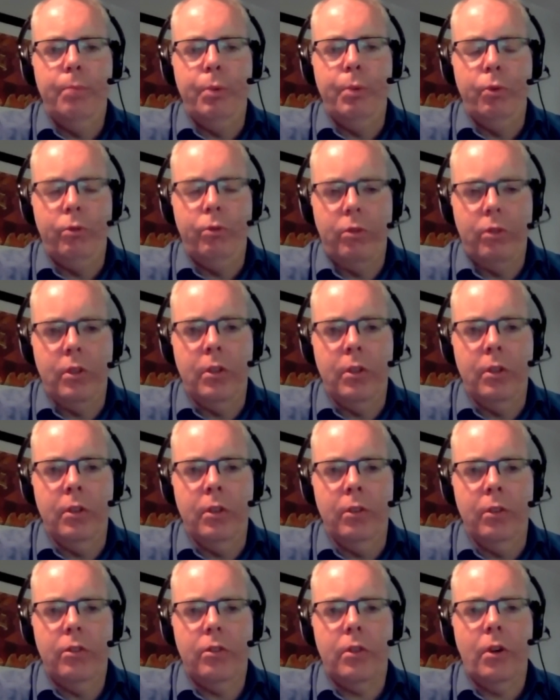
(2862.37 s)

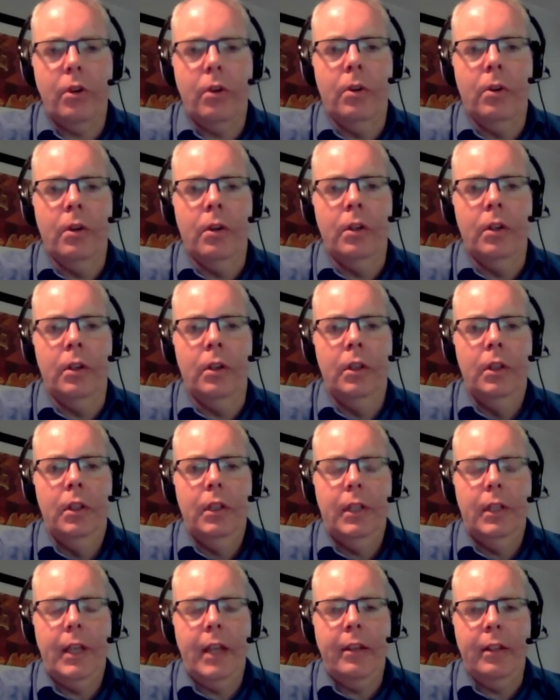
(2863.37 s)
boosters or
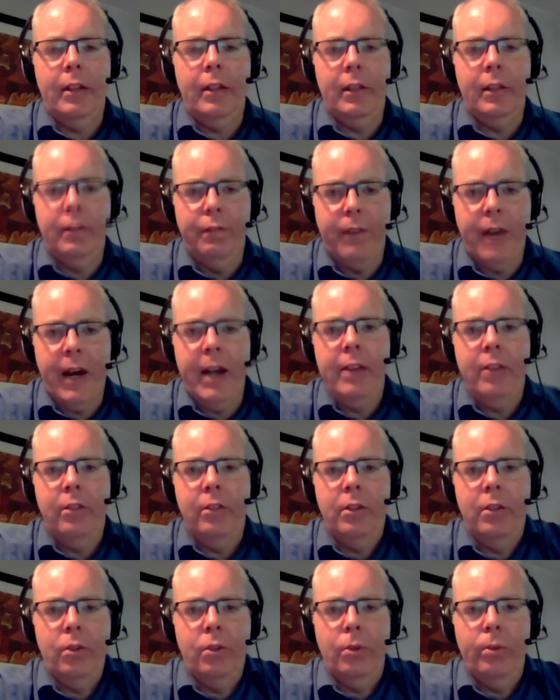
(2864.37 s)
getting the
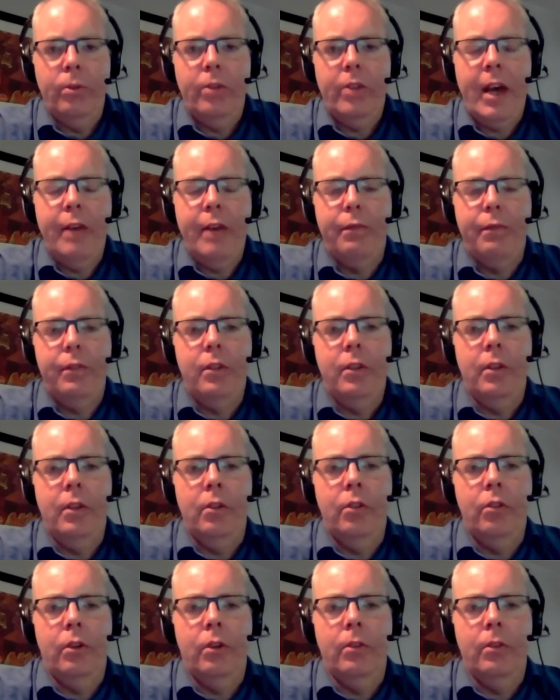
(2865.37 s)
Pfizer dose after the
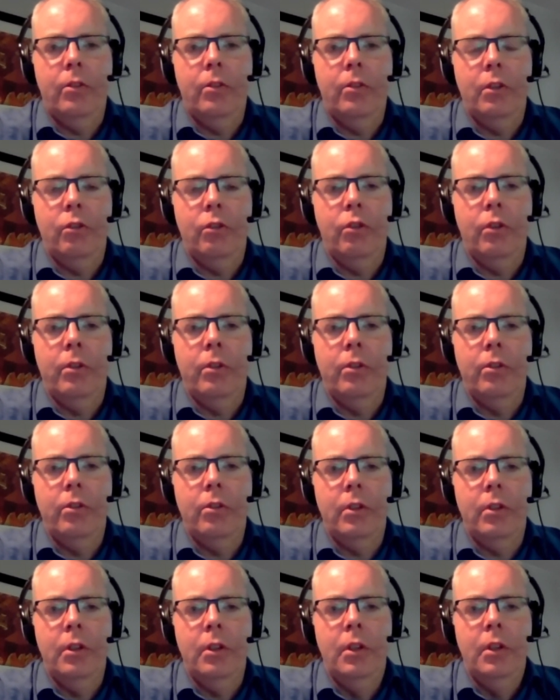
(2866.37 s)
Johnson and
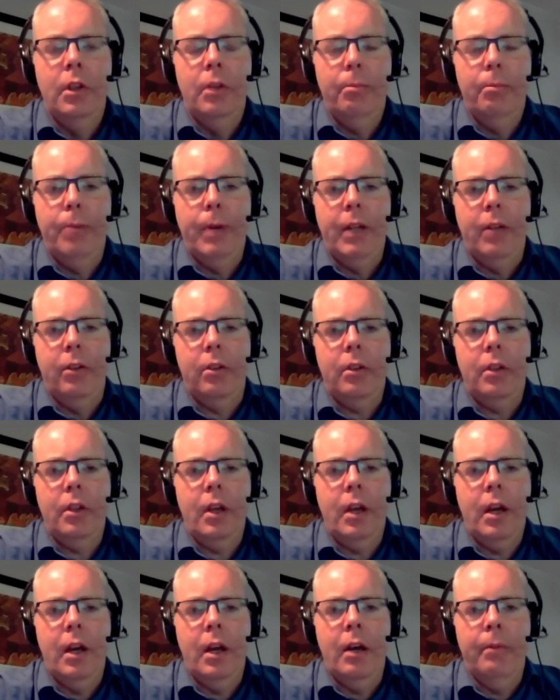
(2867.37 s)
Johnson but
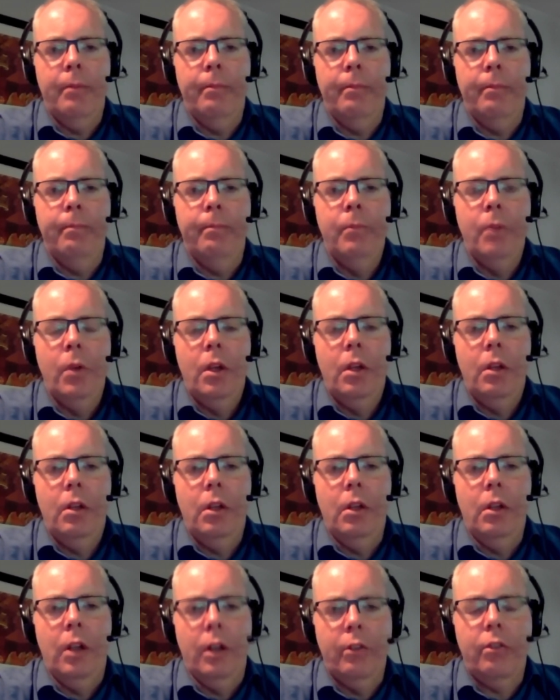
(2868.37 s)
um,
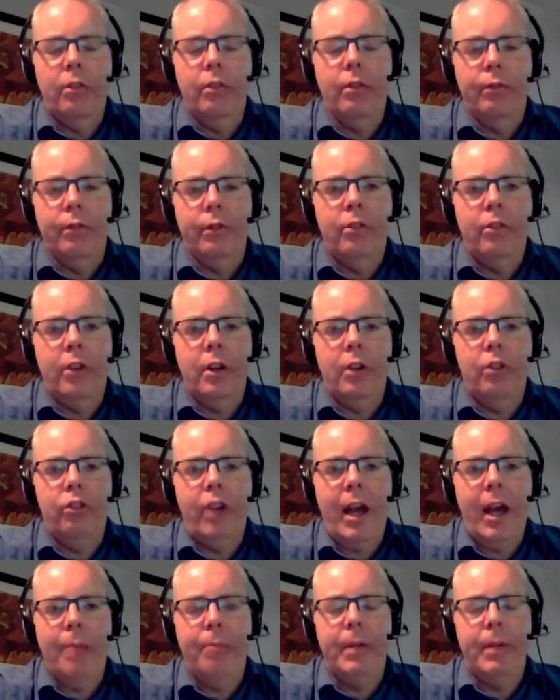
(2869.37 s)
lots of research
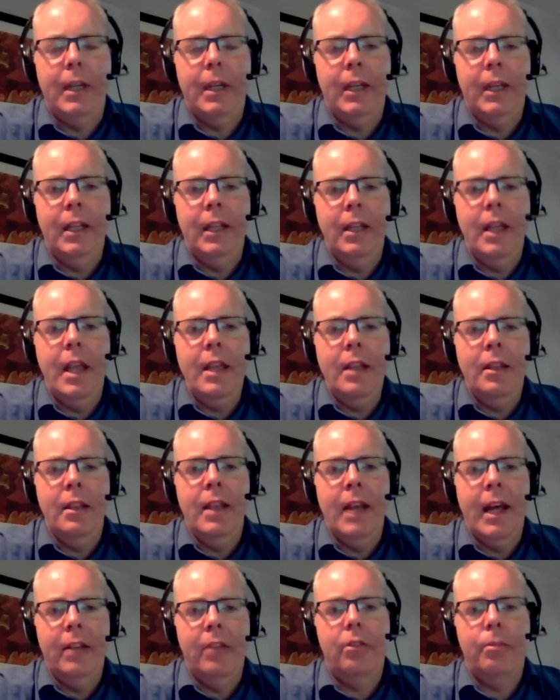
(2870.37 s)
happening in, in
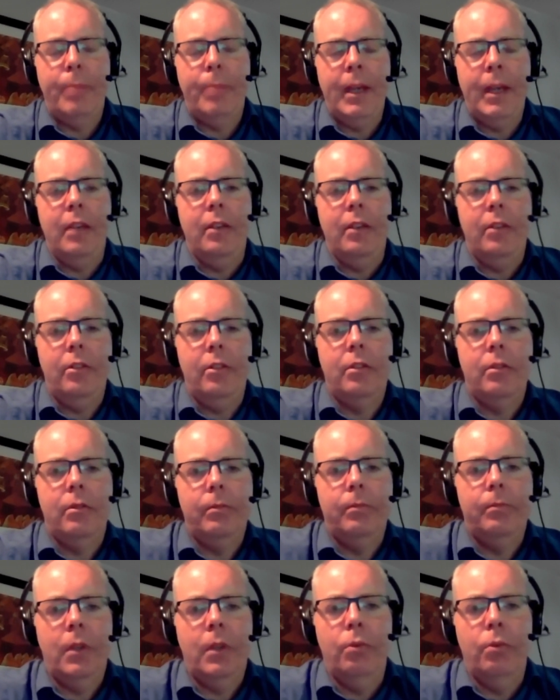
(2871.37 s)
that space
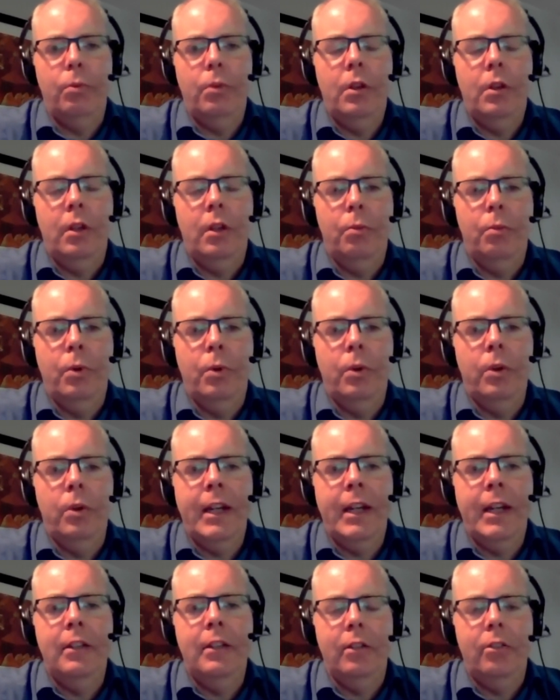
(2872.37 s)
that, that will
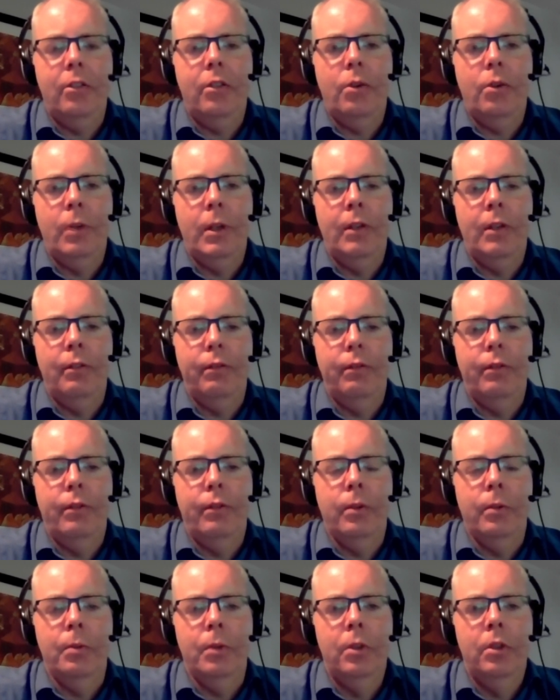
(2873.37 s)
guide us going
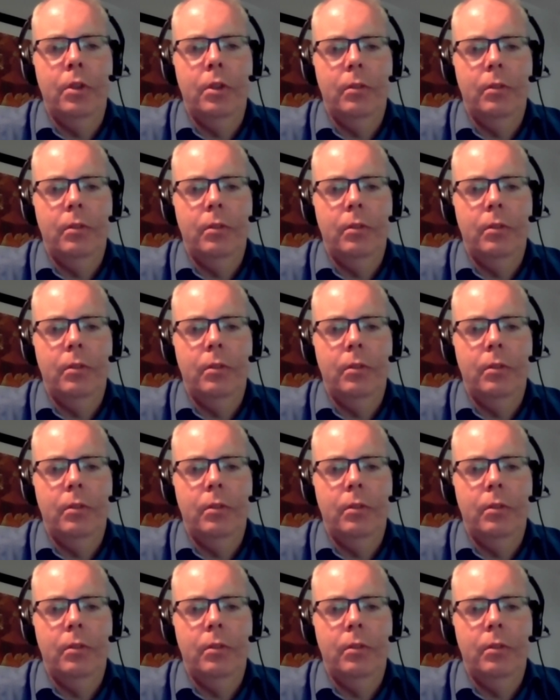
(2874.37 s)
forward.